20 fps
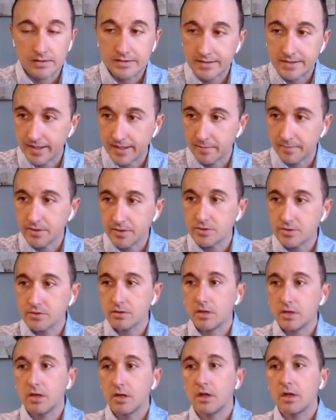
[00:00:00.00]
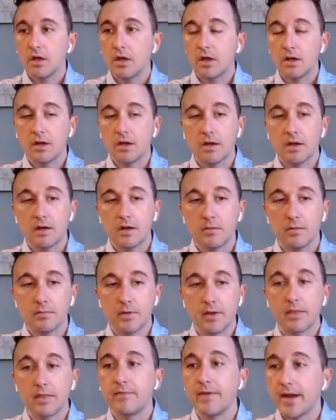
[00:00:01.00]
damage
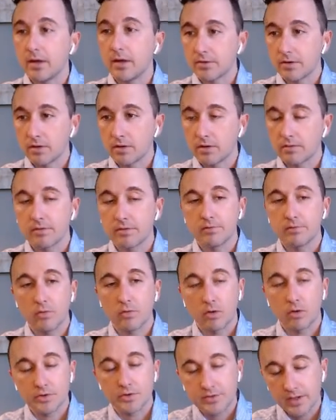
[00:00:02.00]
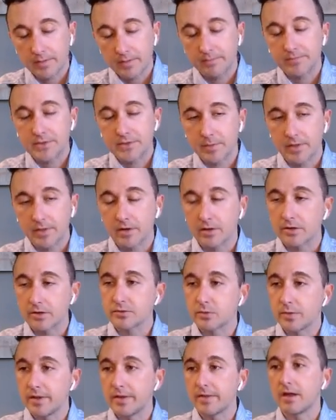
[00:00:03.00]
of the vagal nerve or some of the nerves
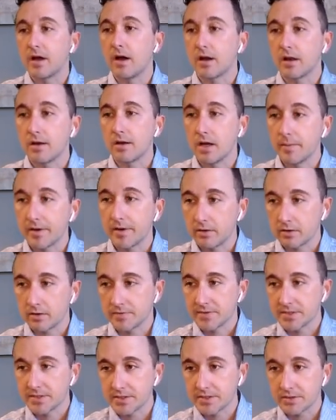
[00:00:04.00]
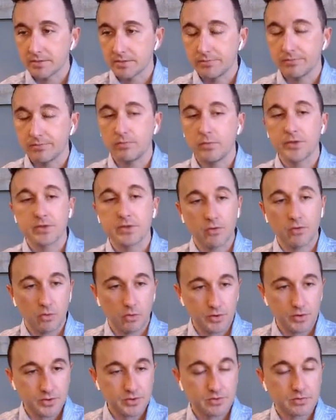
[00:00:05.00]
within the autonomic nervous system, which of
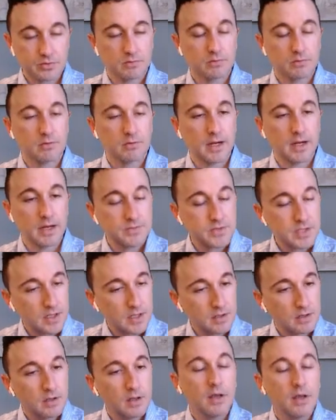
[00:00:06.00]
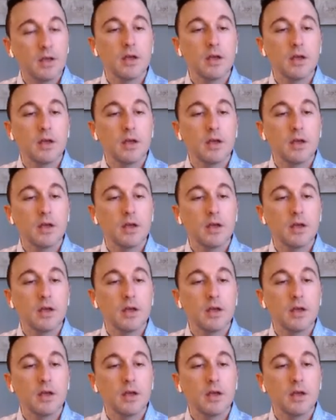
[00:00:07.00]
course, like I've said,